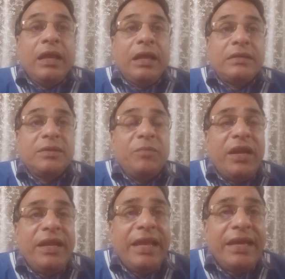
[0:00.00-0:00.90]

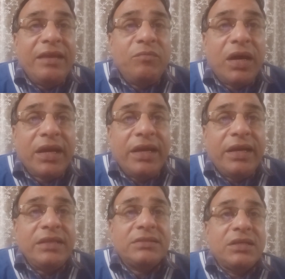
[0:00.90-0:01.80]
Similarly, like in market
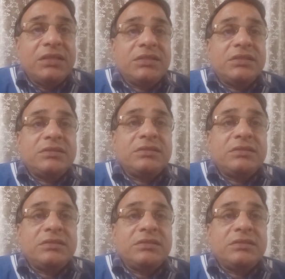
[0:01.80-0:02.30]
research,